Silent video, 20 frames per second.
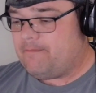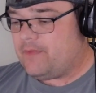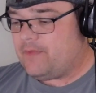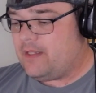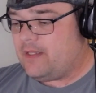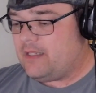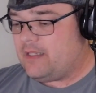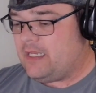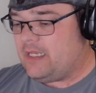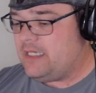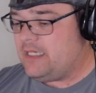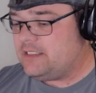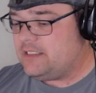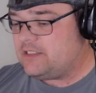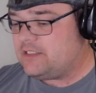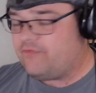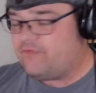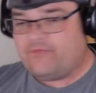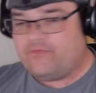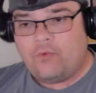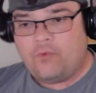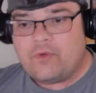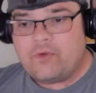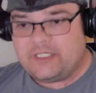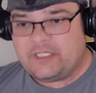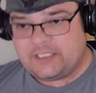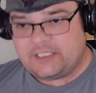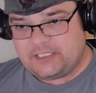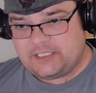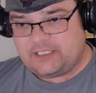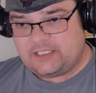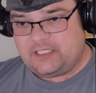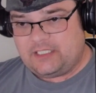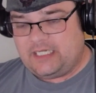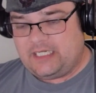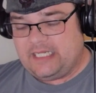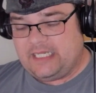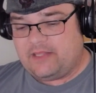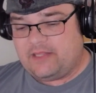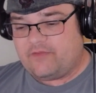He's the voice
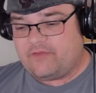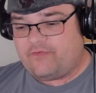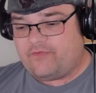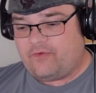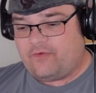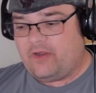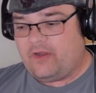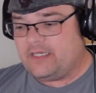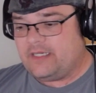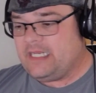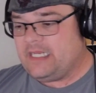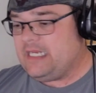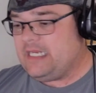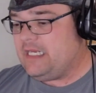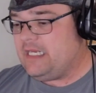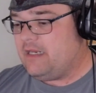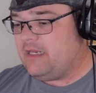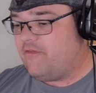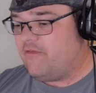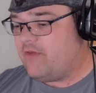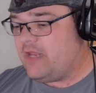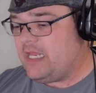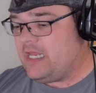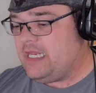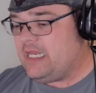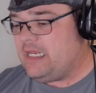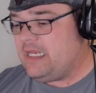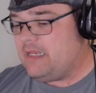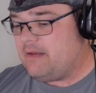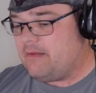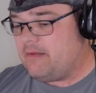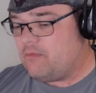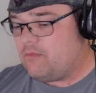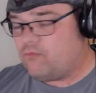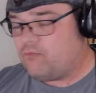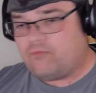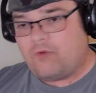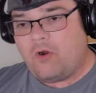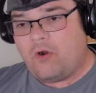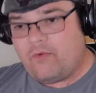in the front. He
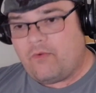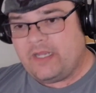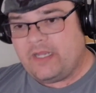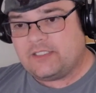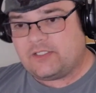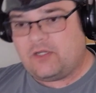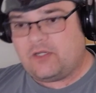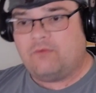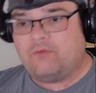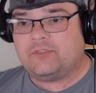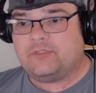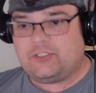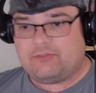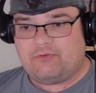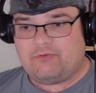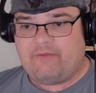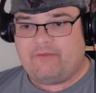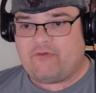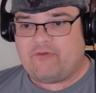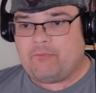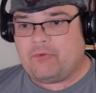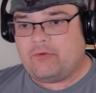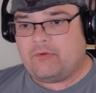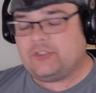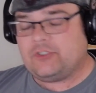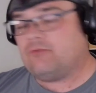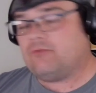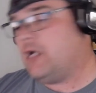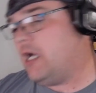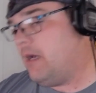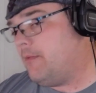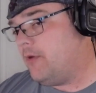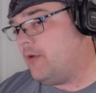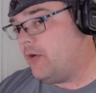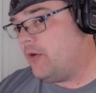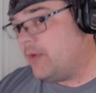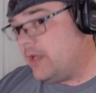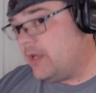wrote his own script for Perturabo